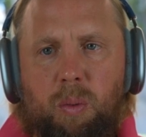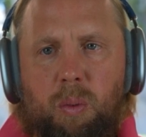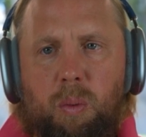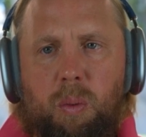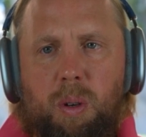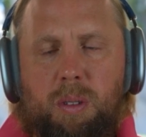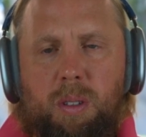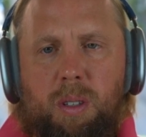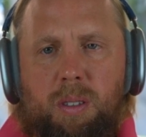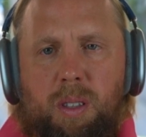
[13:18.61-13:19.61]

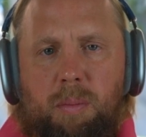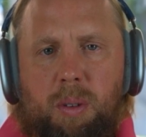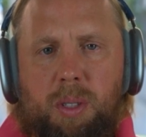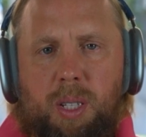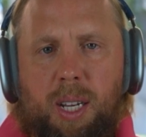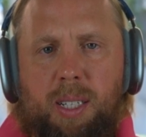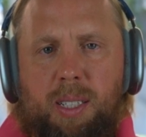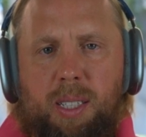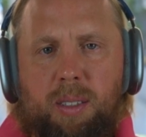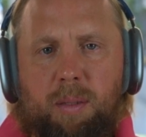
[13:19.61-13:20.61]
Where is the most
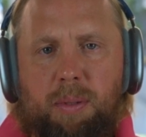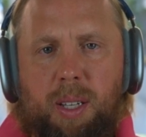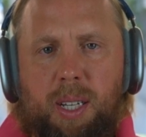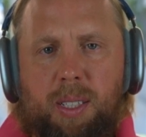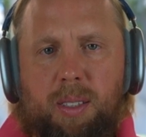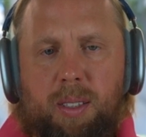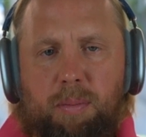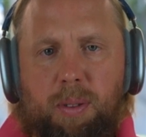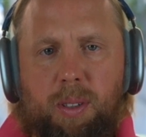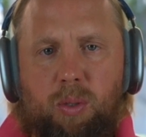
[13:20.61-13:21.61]
ideal place to
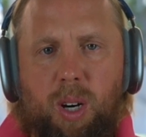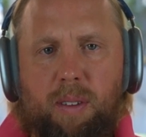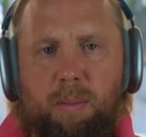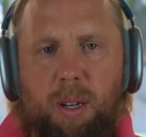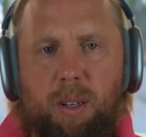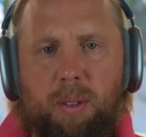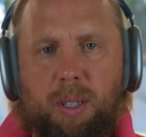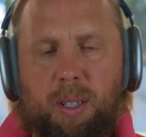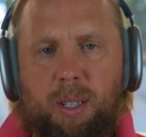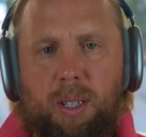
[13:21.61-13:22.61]
put driver
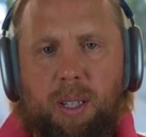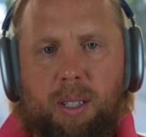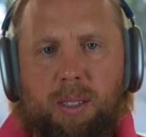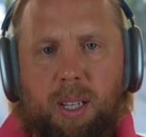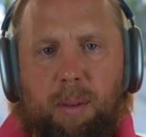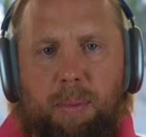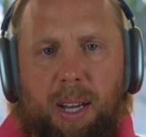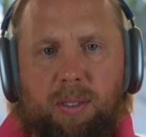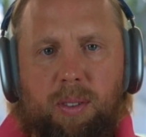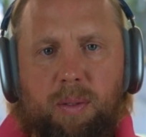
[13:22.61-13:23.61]
monitoring inside a
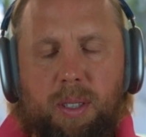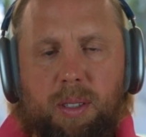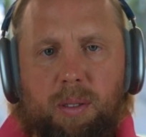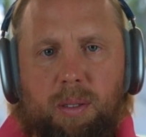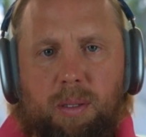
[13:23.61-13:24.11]
passenger vehicle?